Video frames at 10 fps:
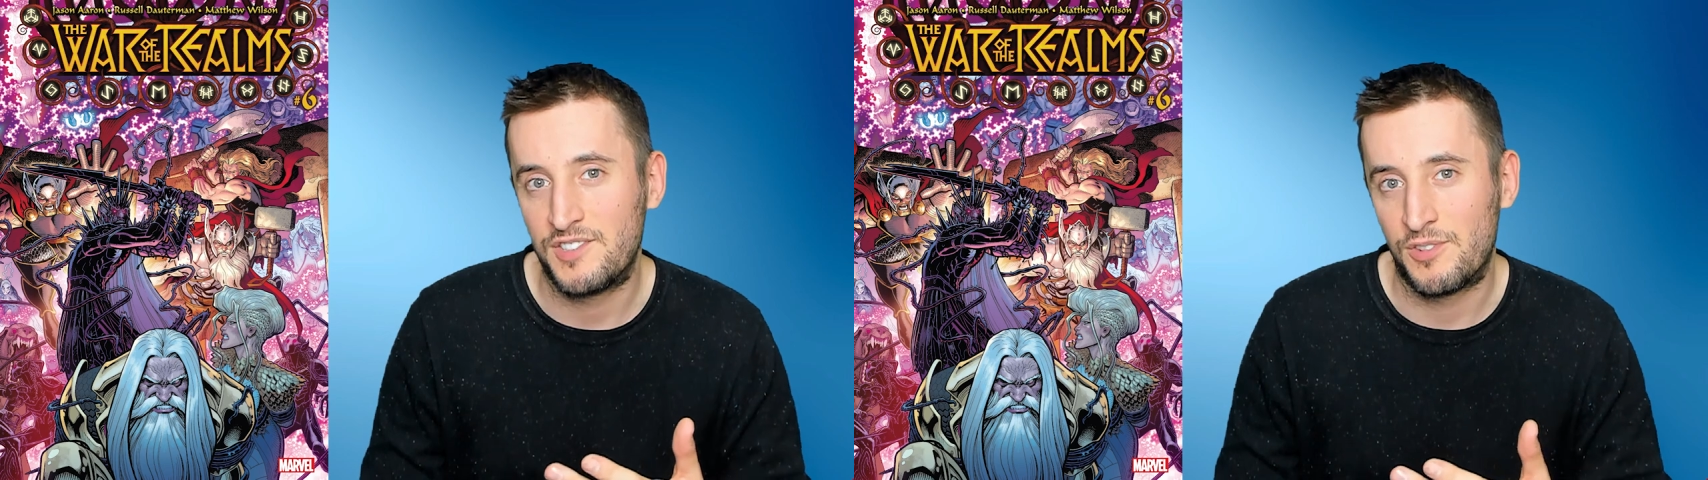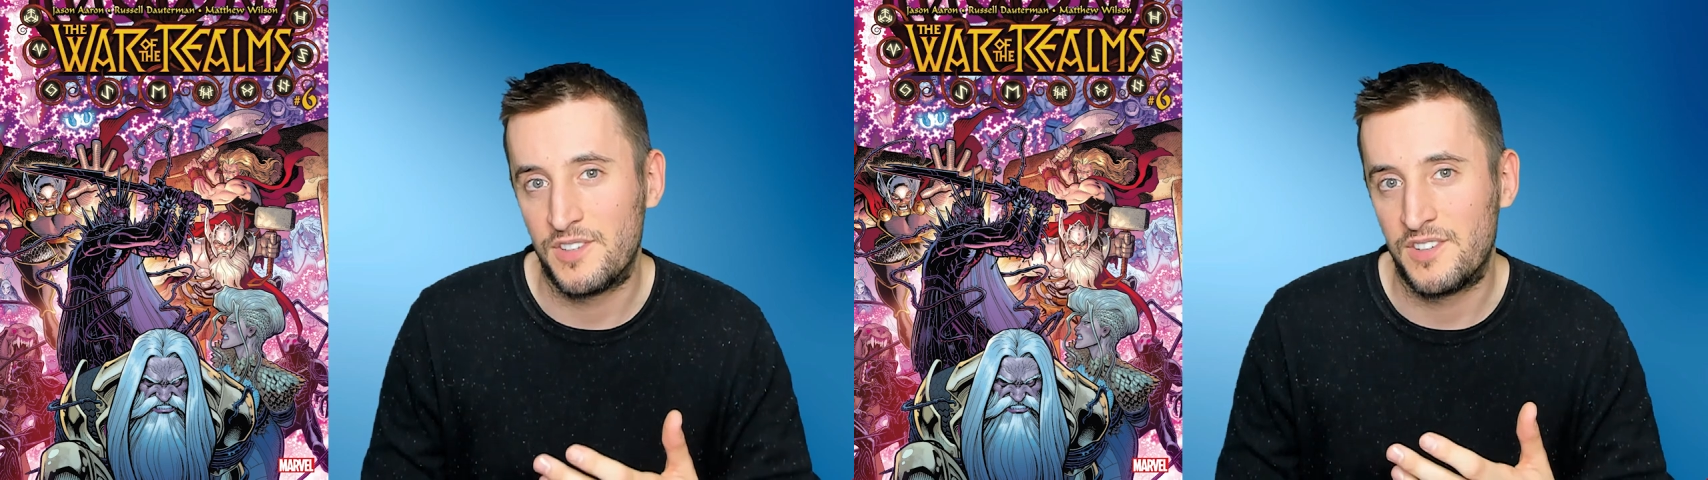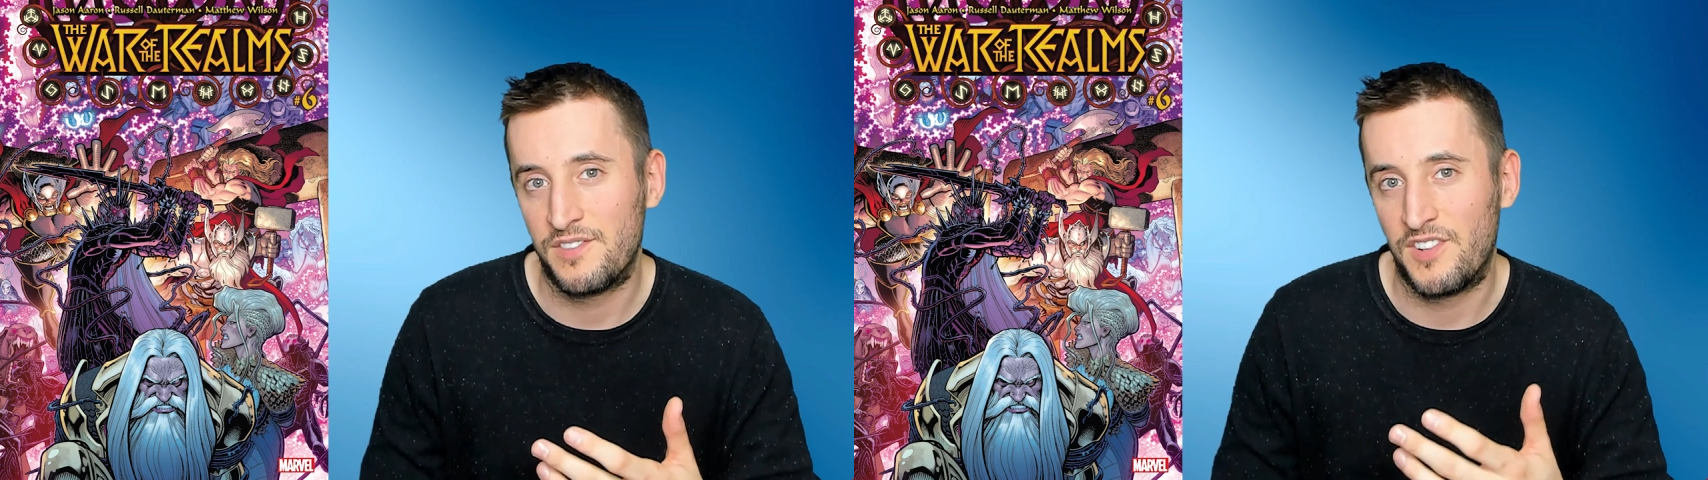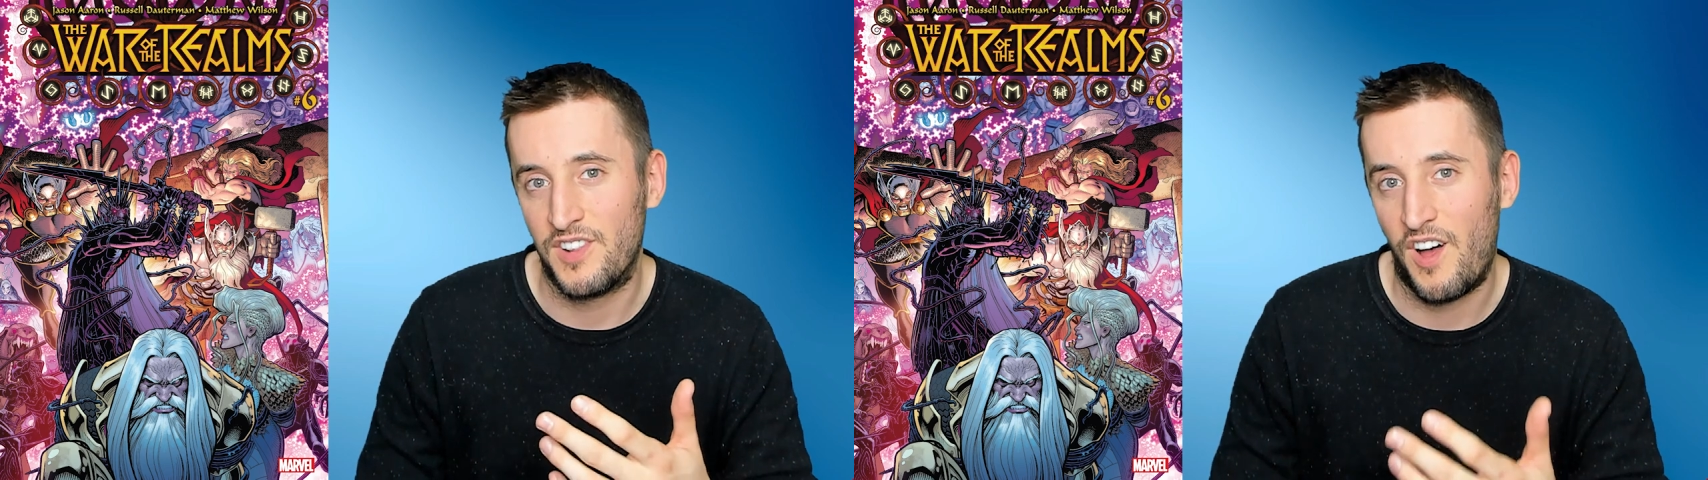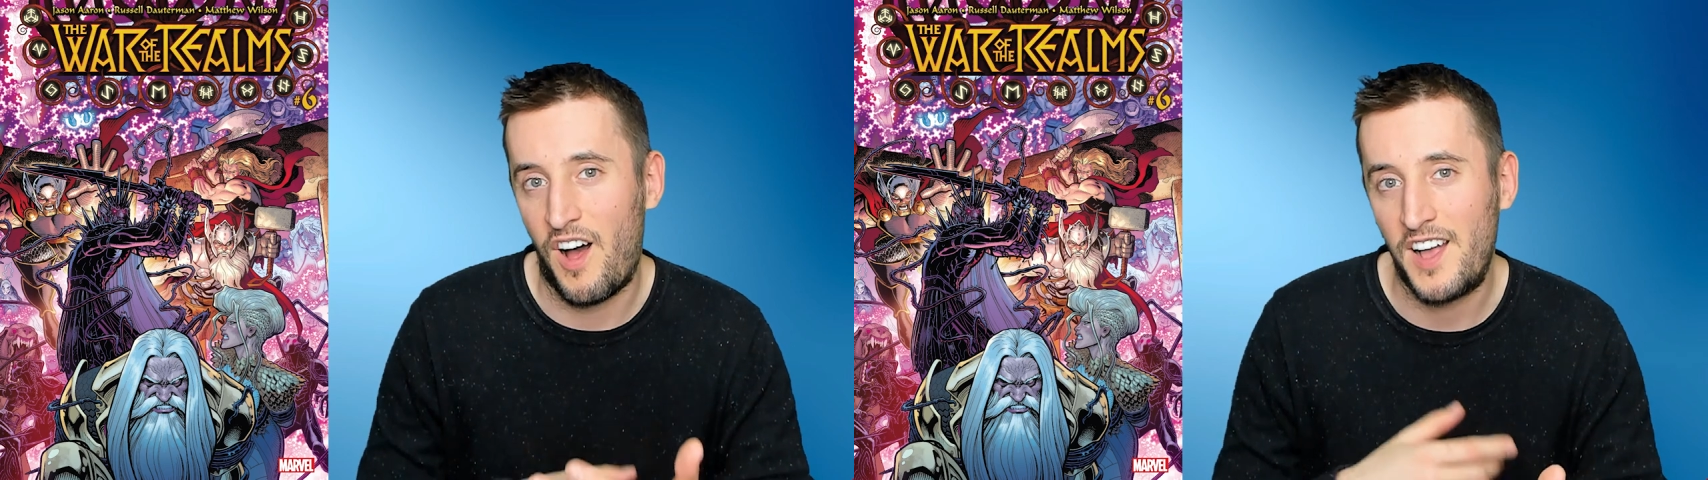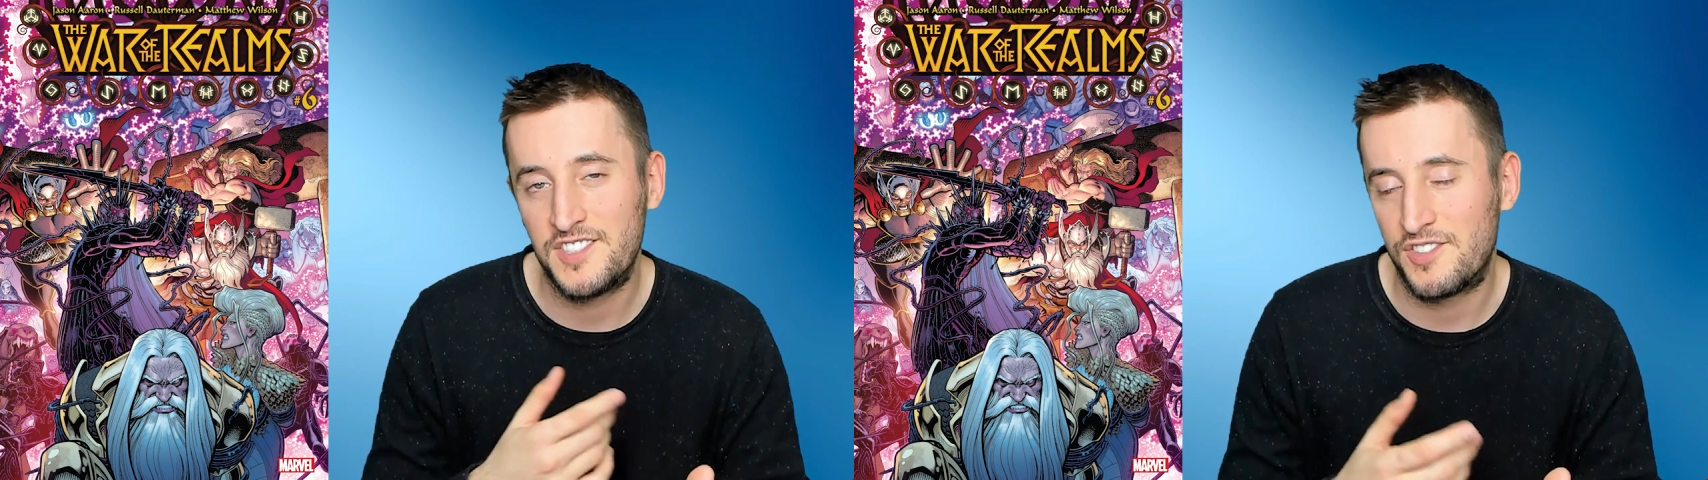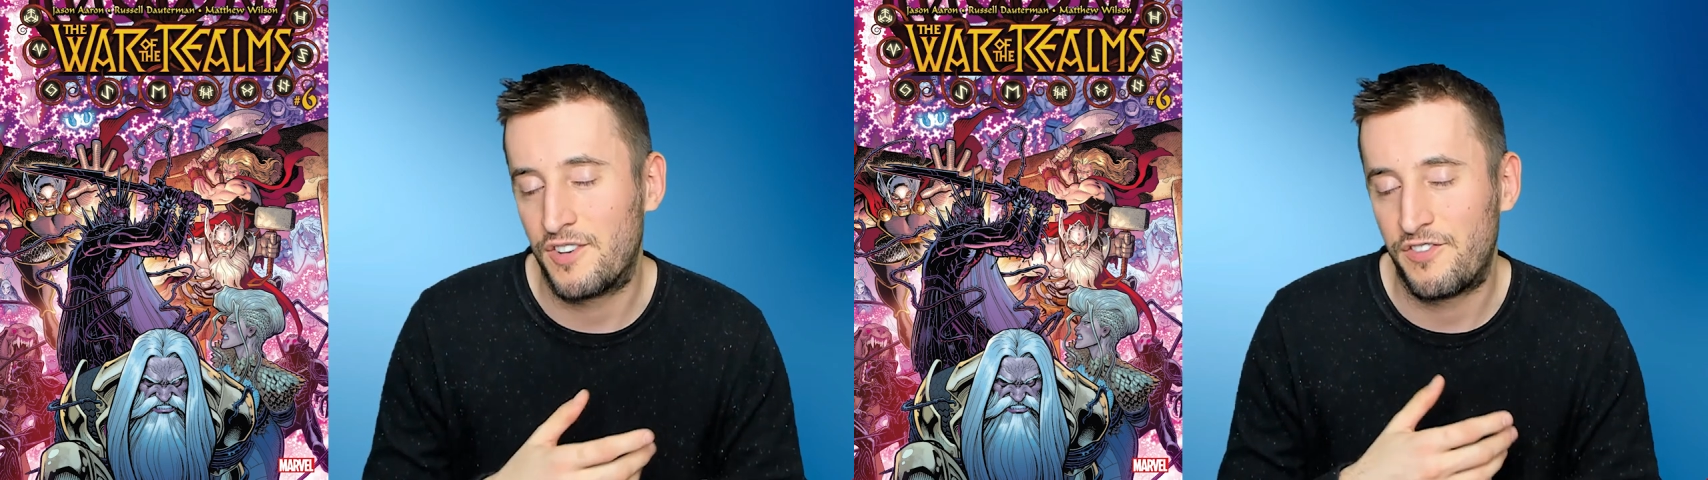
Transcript: sort of lost her